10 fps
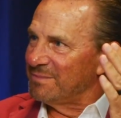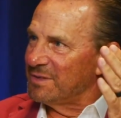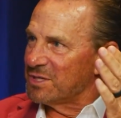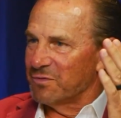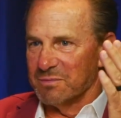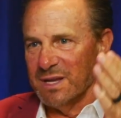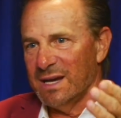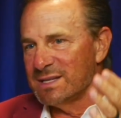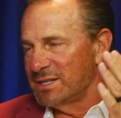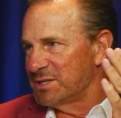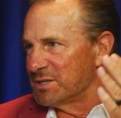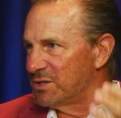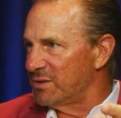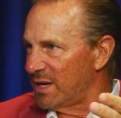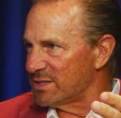So from 96 to
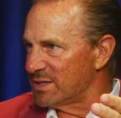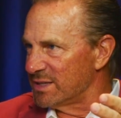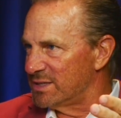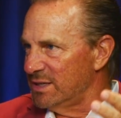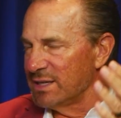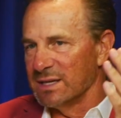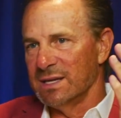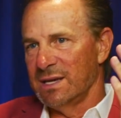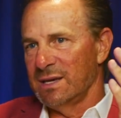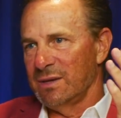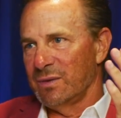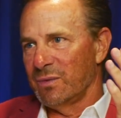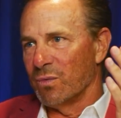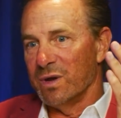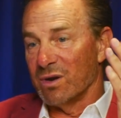2018,
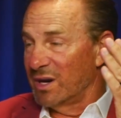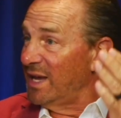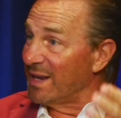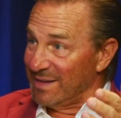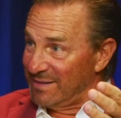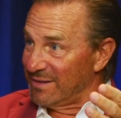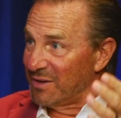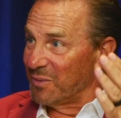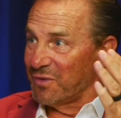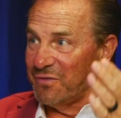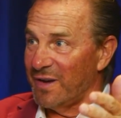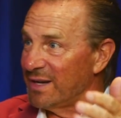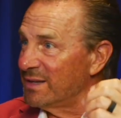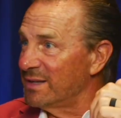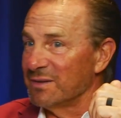we are in it, and we're
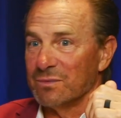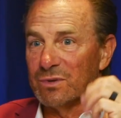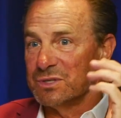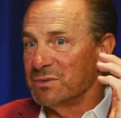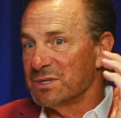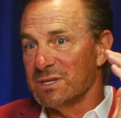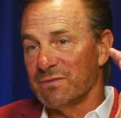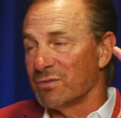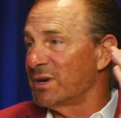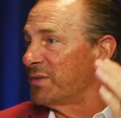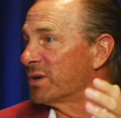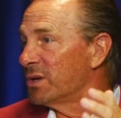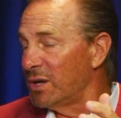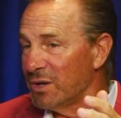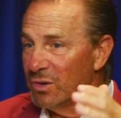fighting it, and we're doing stuff around the globe.